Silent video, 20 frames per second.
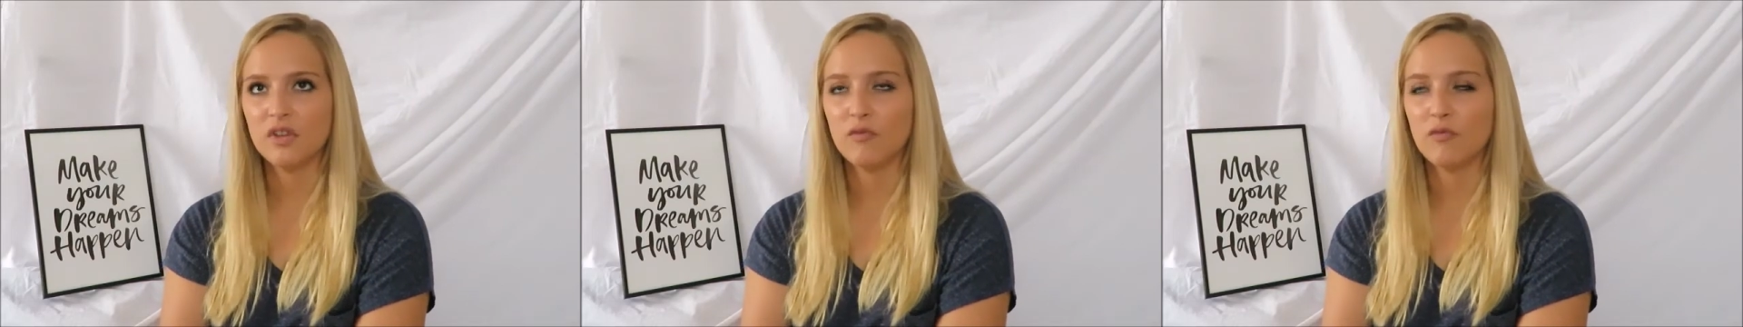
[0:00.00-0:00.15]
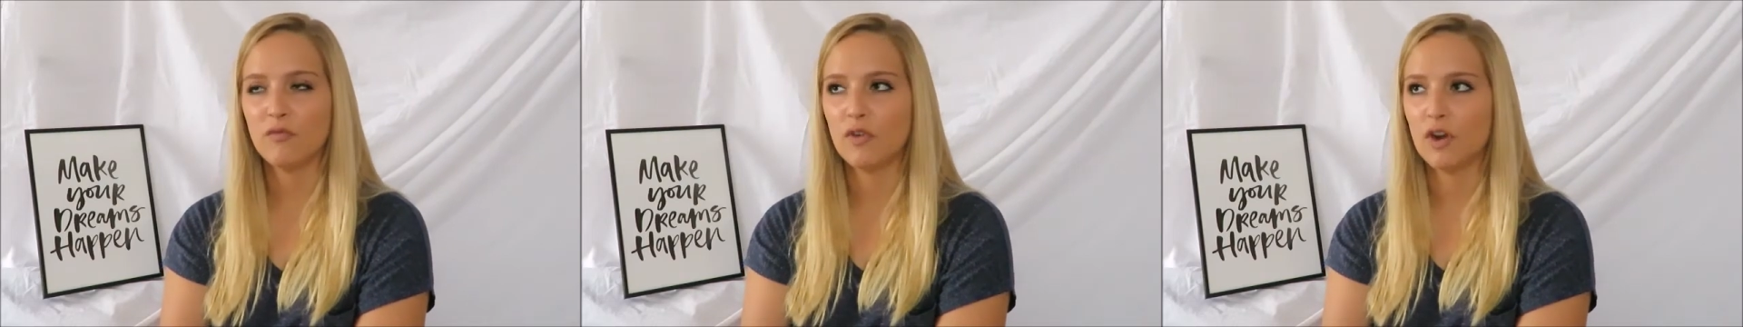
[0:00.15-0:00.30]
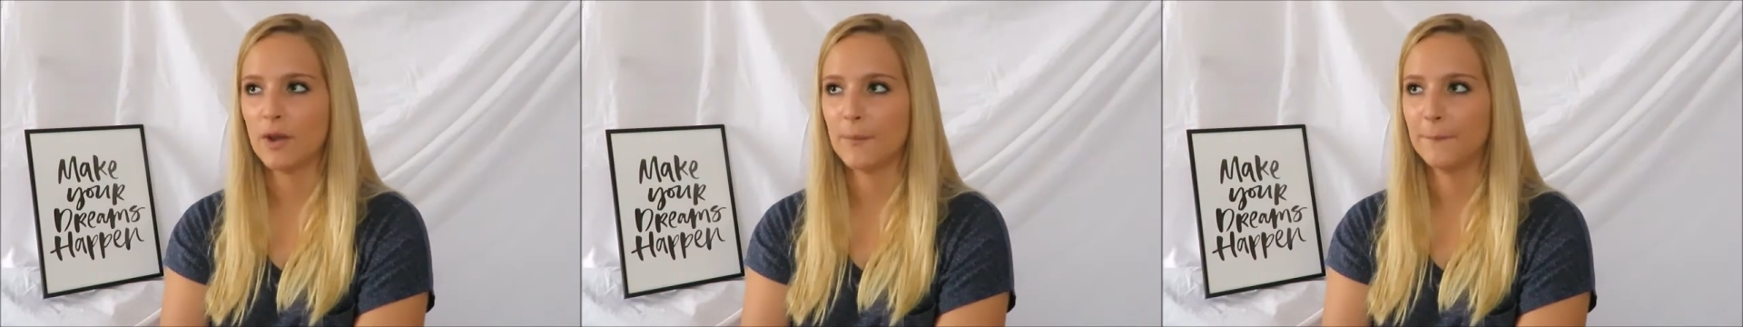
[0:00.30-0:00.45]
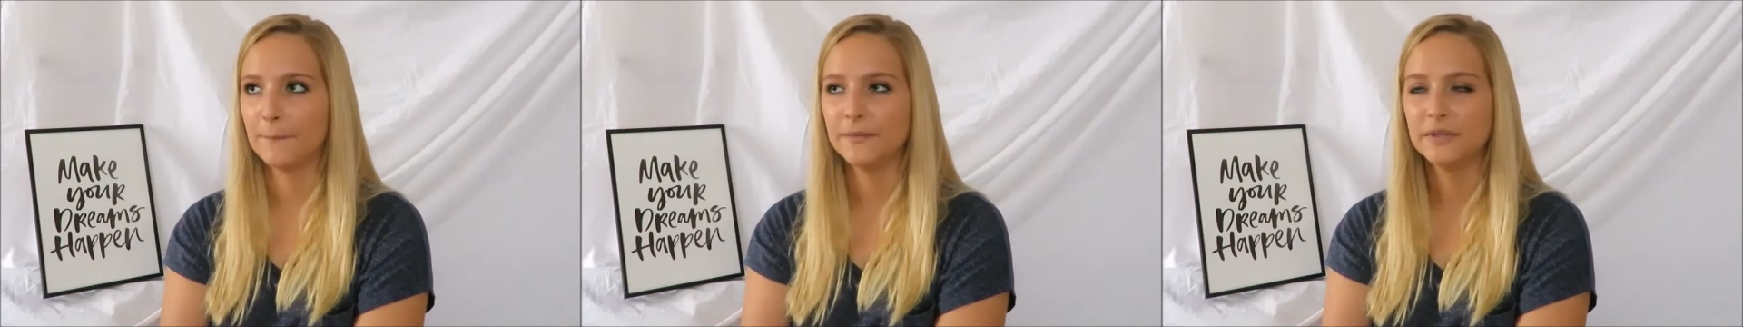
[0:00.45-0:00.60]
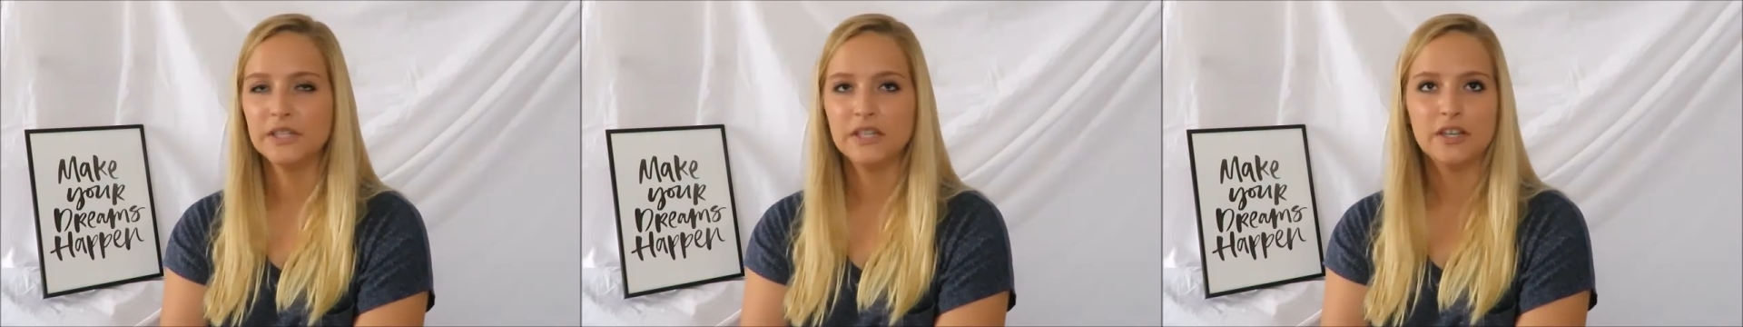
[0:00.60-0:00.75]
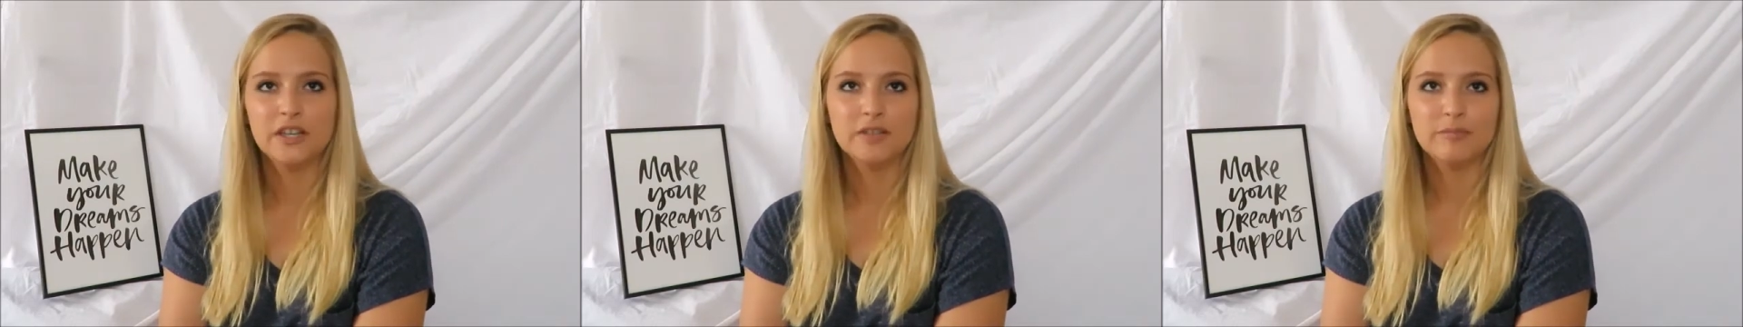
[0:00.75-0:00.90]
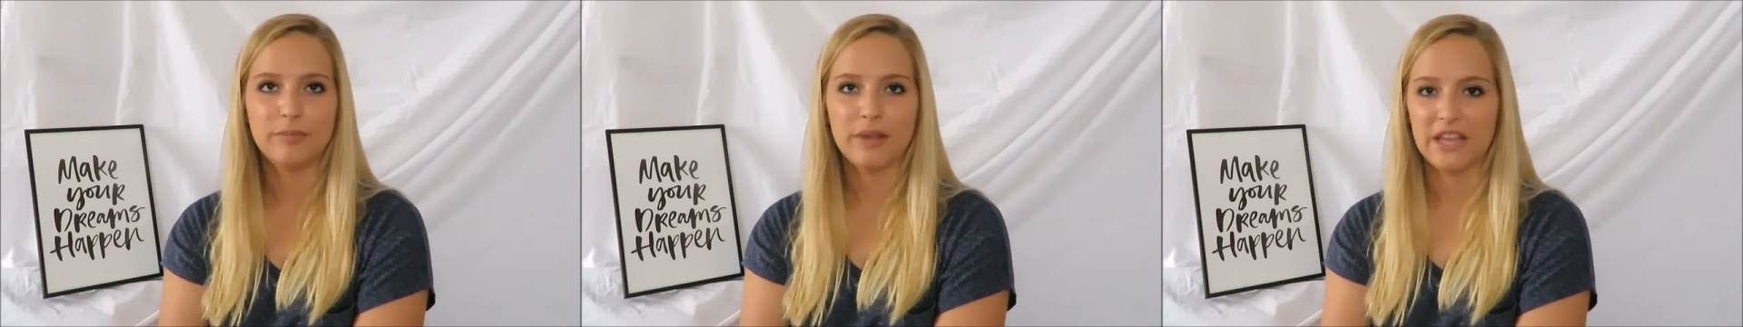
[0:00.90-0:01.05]
from
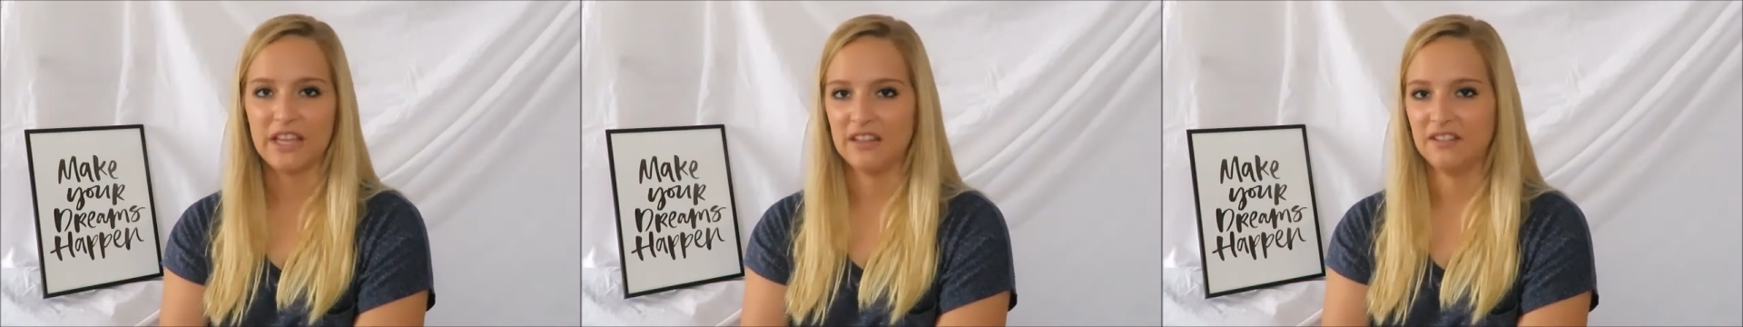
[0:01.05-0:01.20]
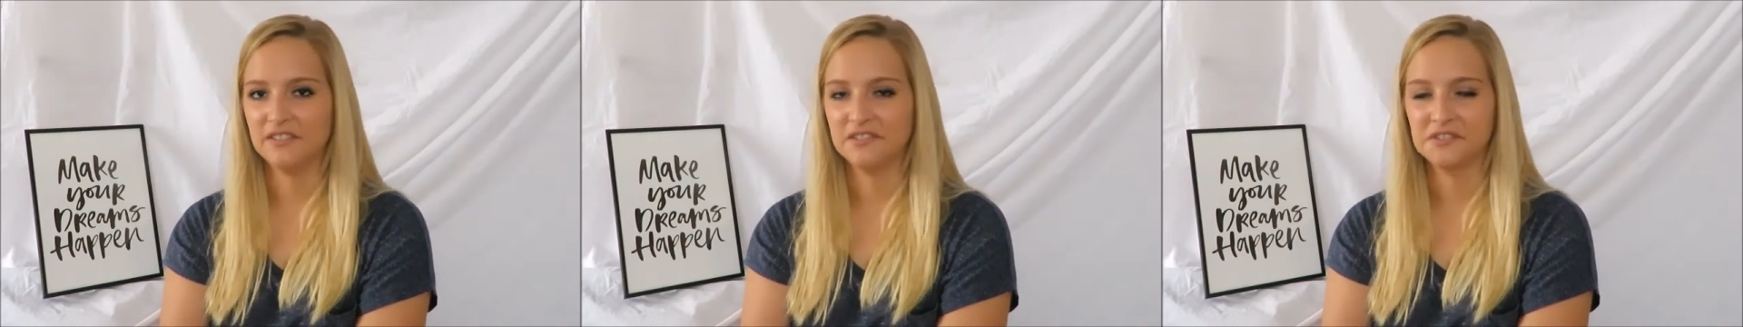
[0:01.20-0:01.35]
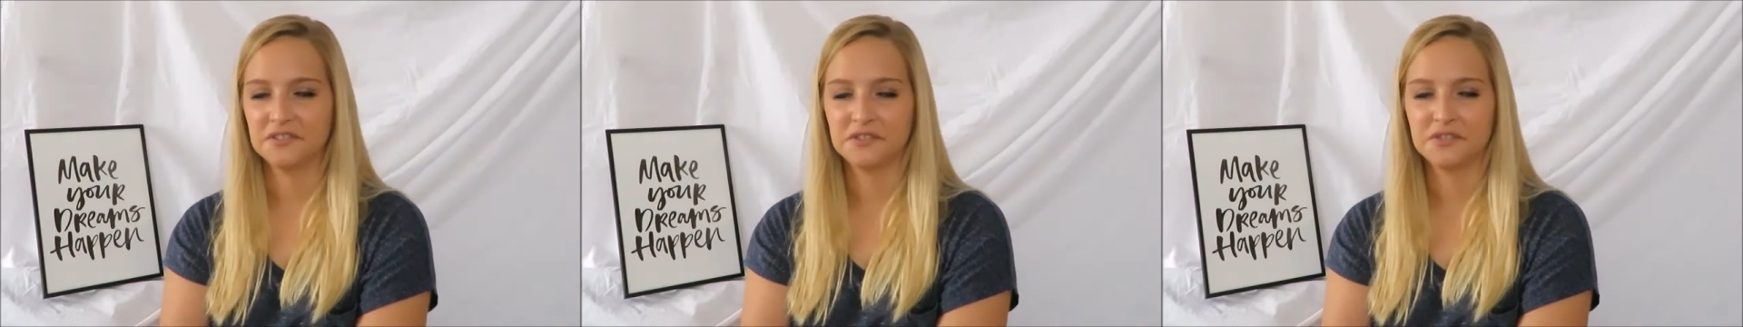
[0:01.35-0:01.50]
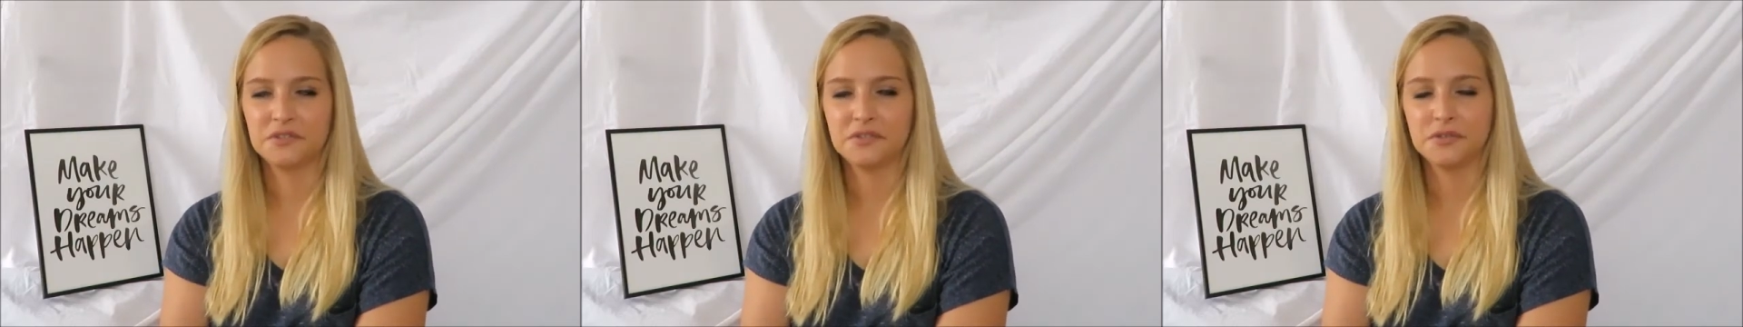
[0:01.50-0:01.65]
pens